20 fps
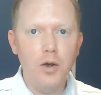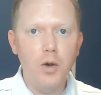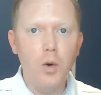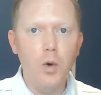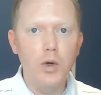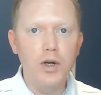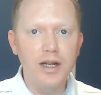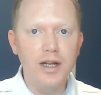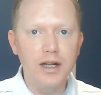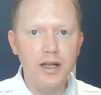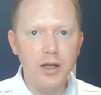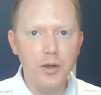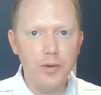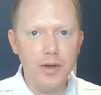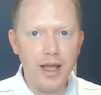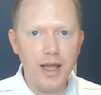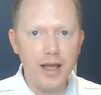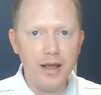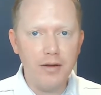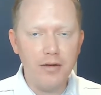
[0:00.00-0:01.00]
Or did it go
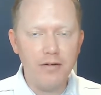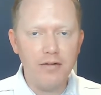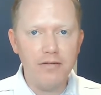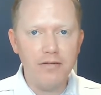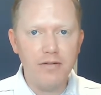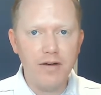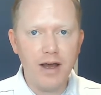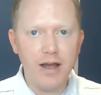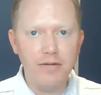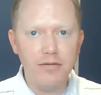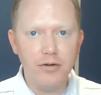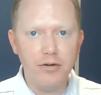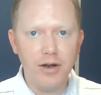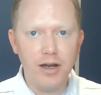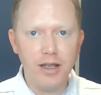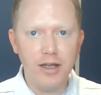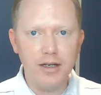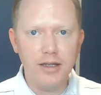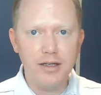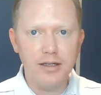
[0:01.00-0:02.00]
down five
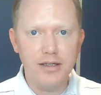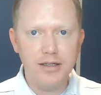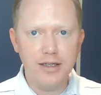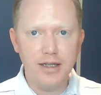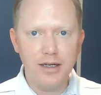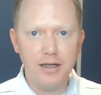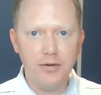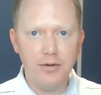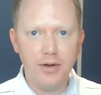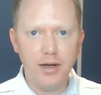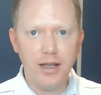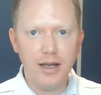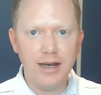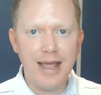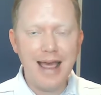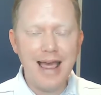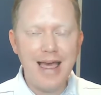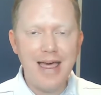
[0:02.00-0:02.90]
grand, ten grand?